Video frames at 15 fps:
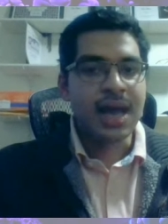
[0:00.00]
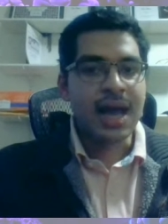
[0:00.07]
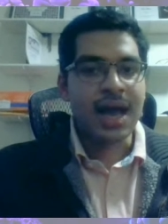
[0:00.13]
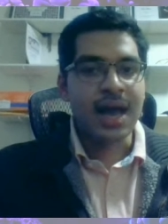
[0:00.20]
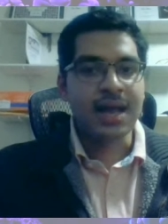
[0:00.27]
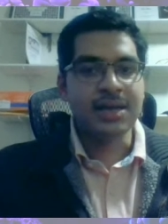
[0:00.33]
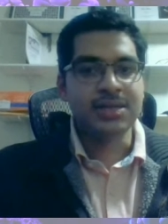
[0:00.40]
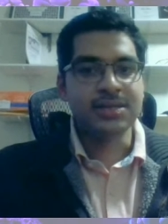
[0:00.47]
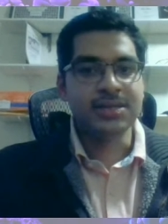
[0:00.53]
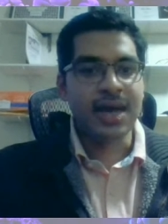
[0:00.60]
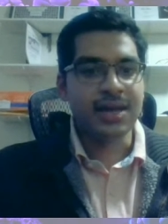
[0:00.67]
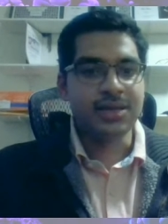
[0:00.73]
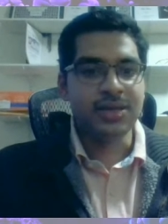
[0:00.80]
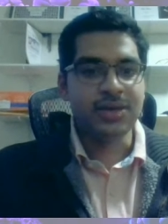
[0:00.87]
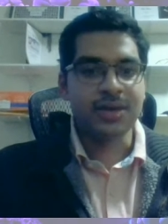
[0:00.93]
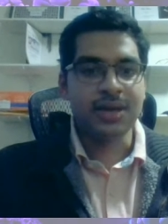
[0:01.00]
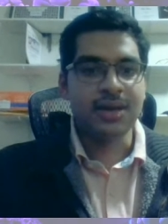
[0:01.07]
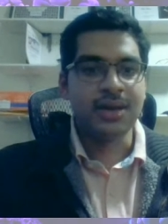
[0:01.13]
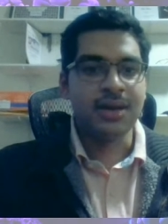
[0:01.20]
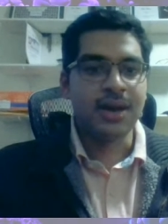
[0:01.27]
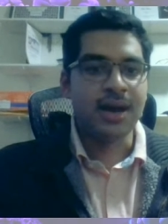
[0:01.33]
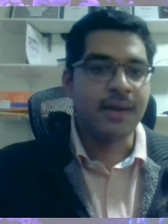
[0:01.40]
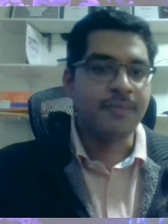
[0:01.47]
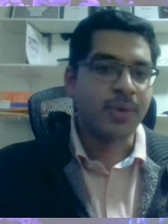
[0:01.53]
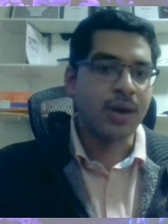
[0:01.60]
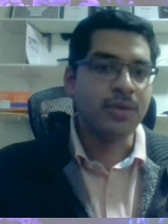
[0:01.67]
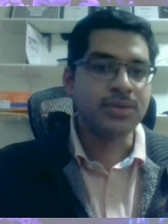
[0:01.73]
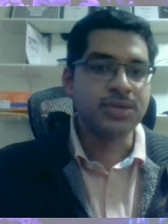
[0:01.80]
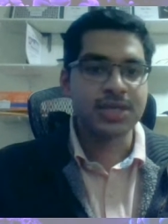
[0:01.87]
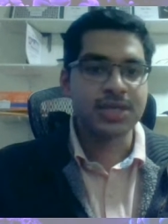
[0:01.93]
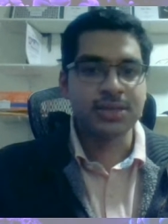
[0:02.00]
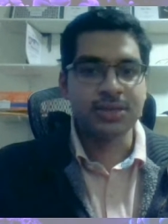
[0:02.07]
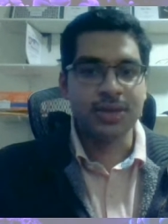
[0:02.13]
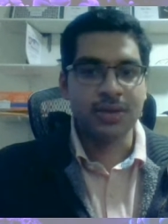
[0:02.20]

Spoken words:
and then you can approach